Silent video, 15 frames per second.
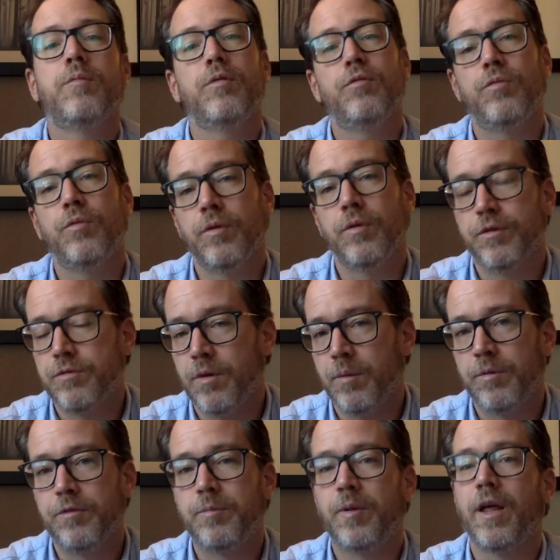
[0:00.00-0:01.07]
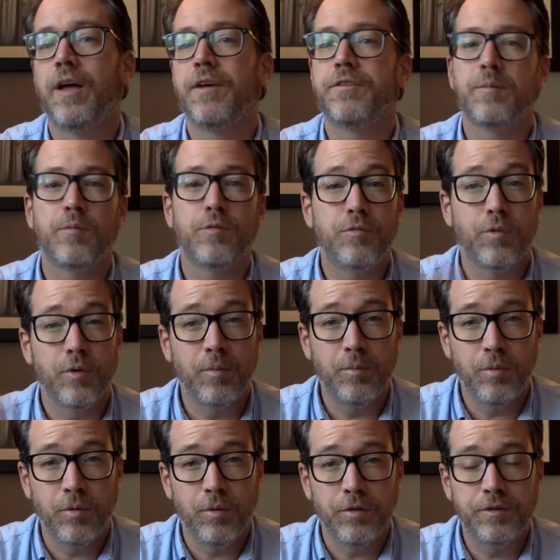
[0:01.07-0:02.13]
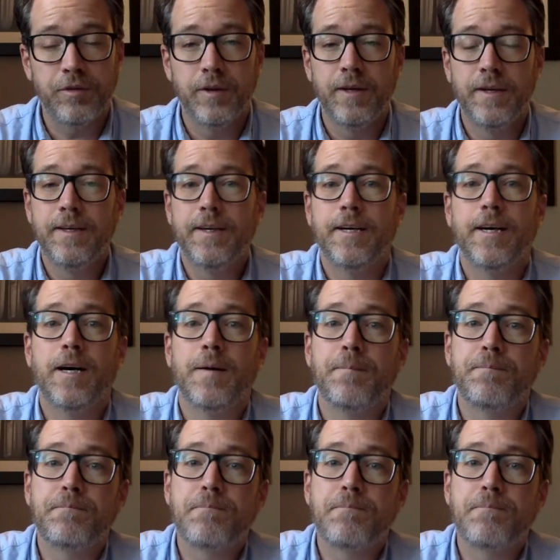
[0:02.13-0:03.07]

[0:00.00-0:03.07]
before the trumpets blast, and before the bowls um,